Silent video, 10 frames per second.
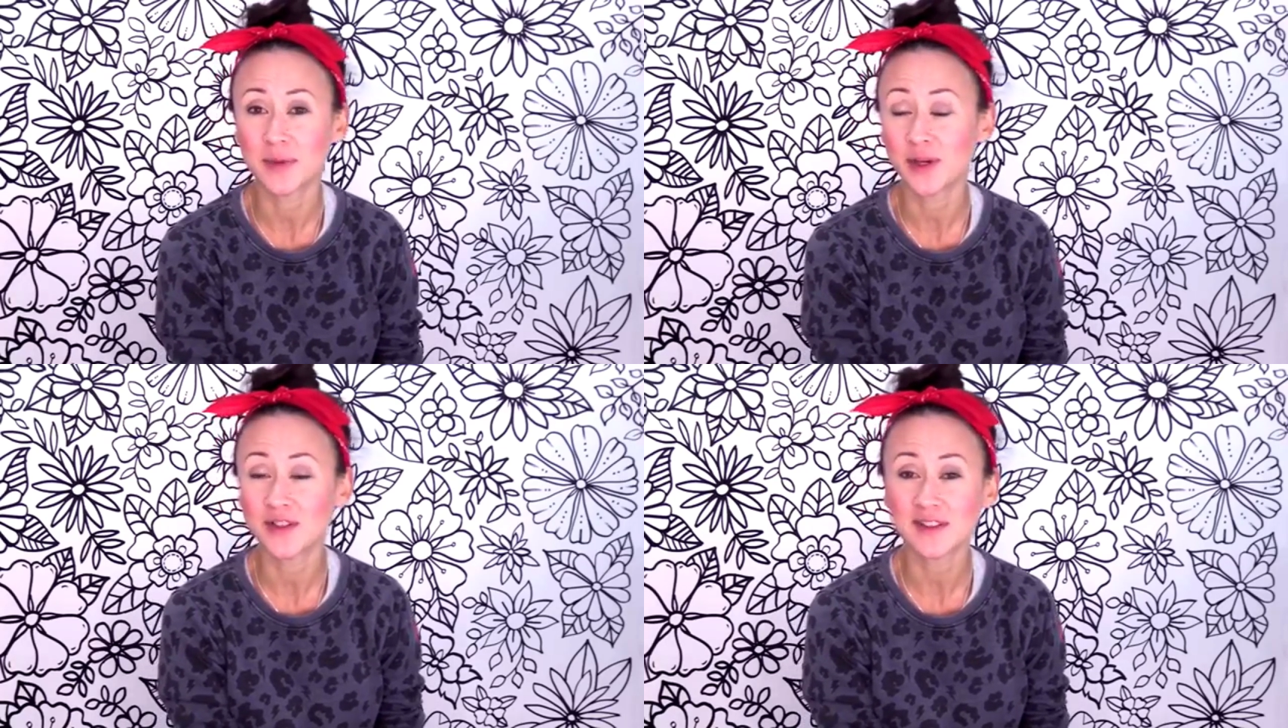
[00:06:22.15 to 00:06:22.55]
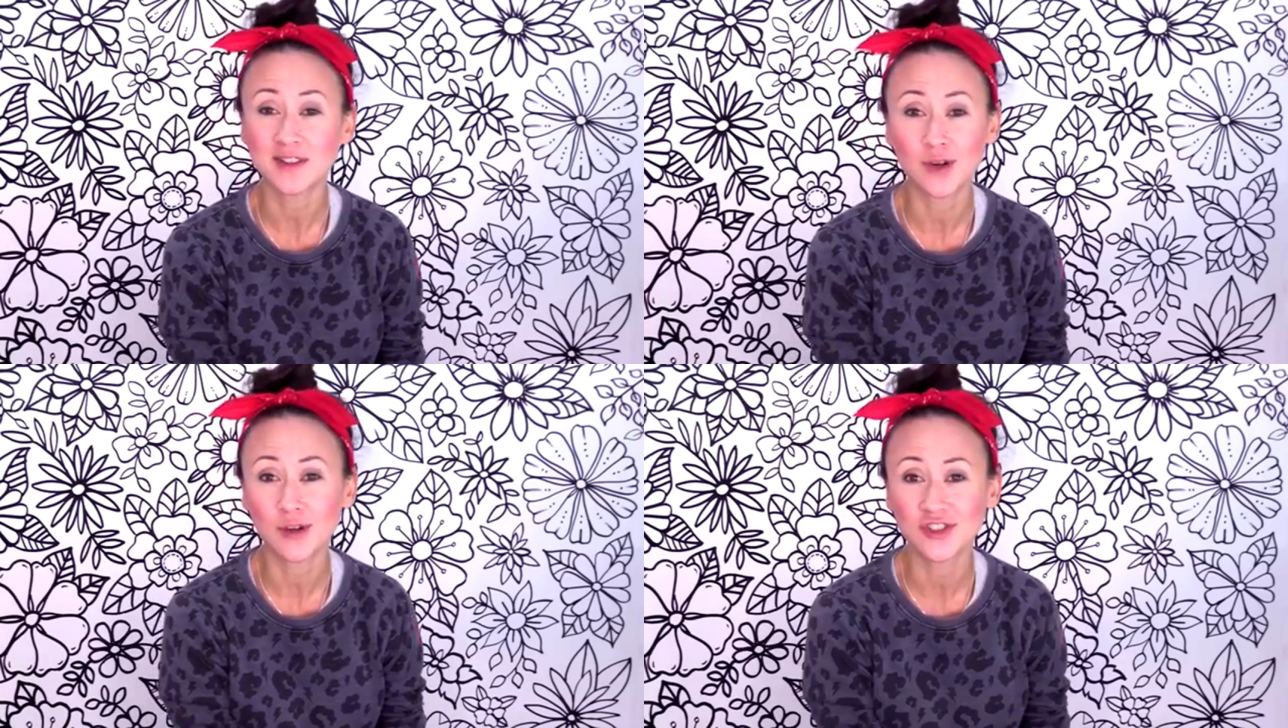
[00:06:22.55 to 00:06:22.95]
because
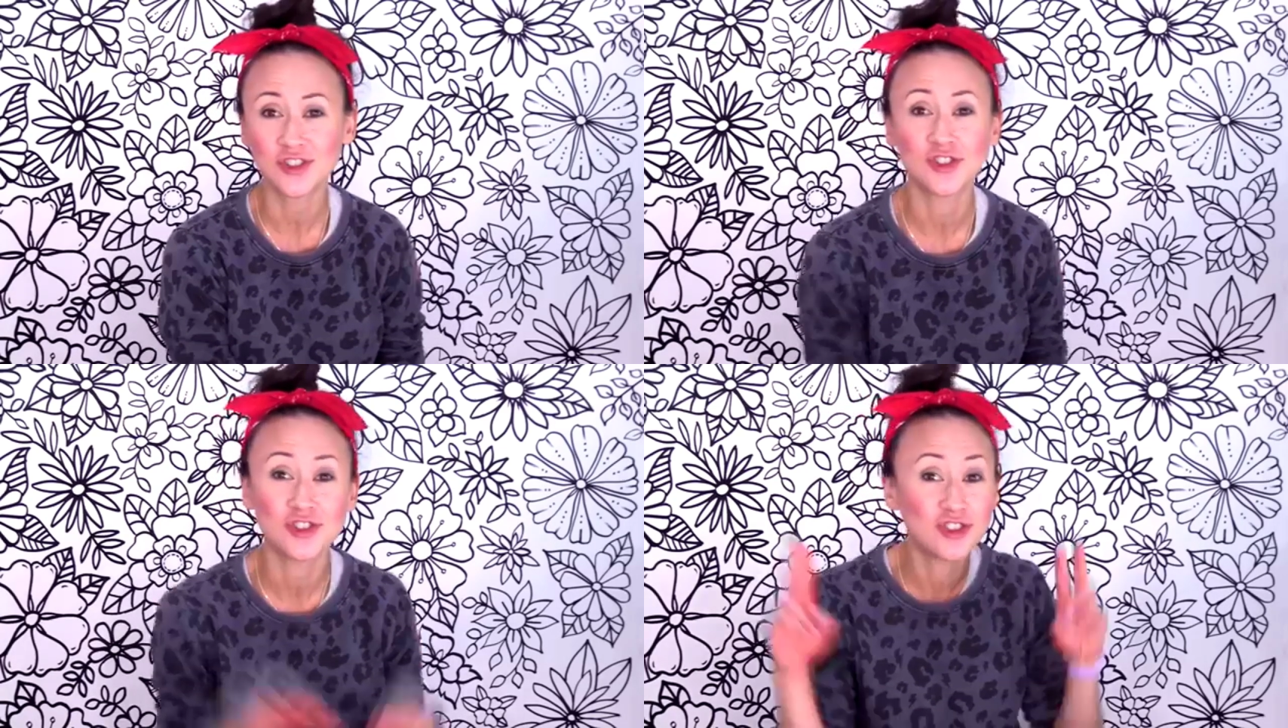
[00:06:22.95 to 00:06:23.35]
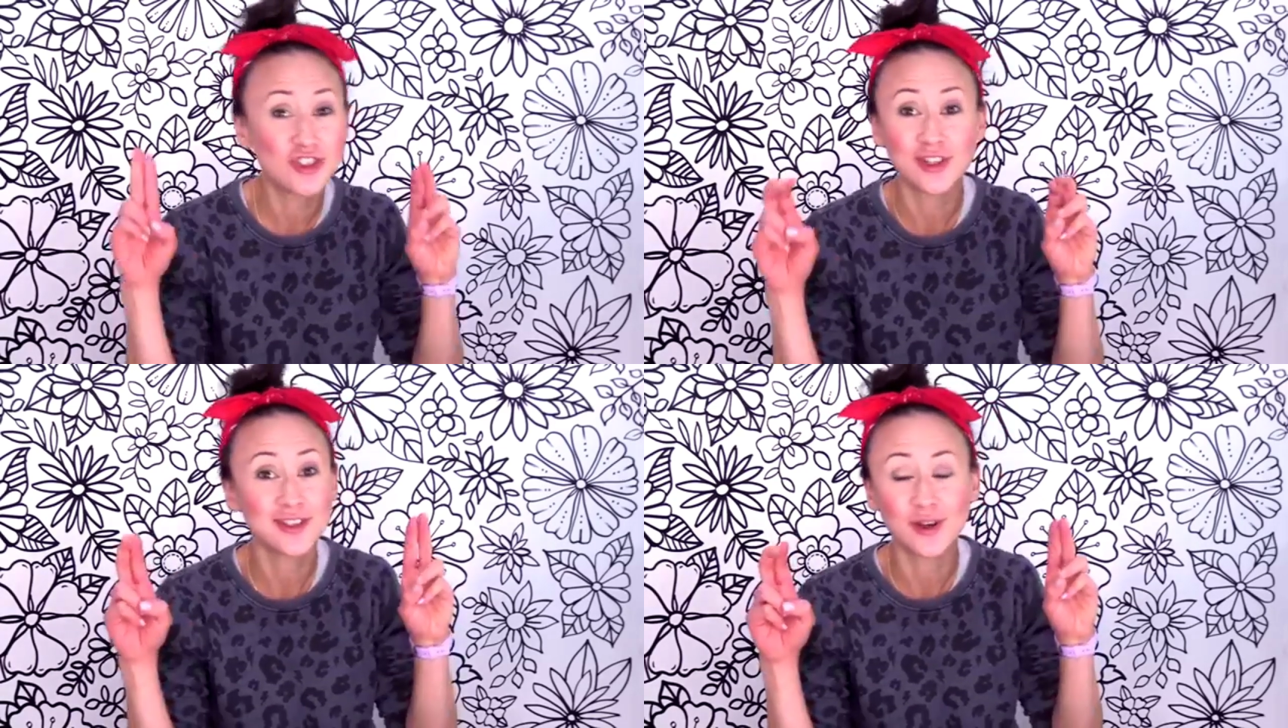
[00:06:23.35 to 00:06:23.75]
it's not
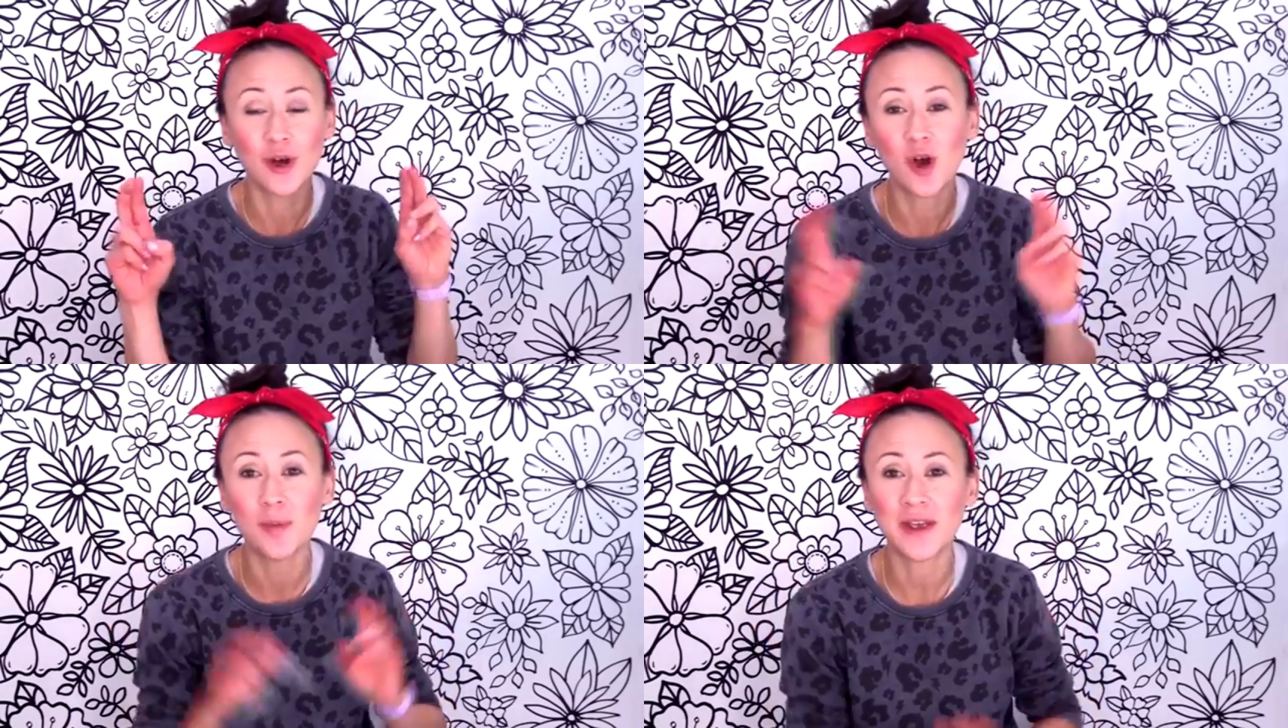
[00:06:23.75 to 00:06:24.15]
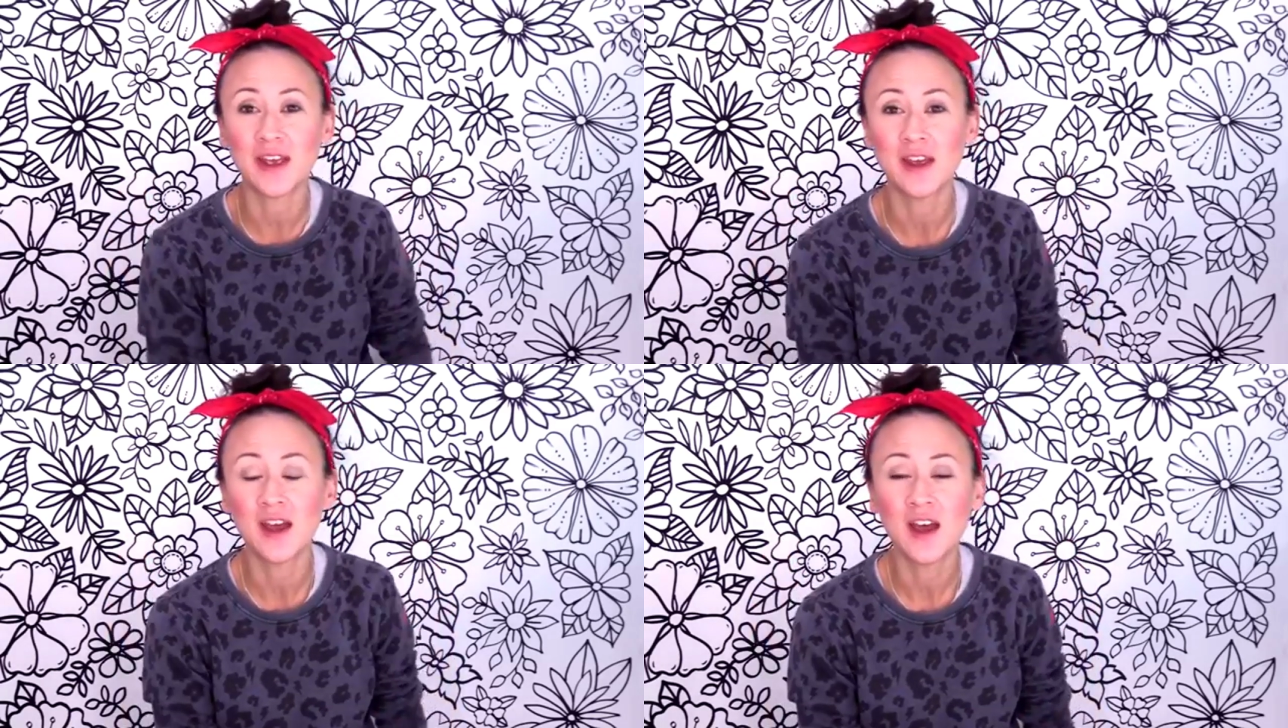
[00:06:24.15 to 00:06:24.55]
just a
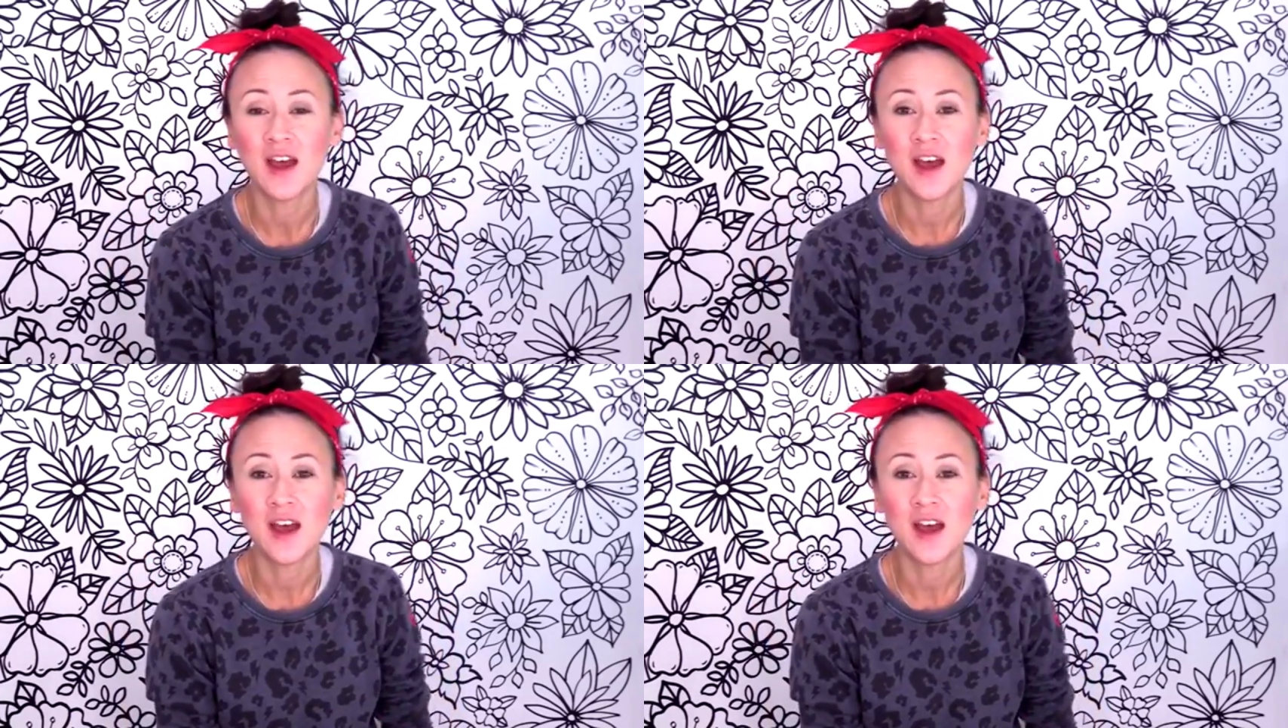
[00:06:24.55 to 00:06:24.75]
hobby.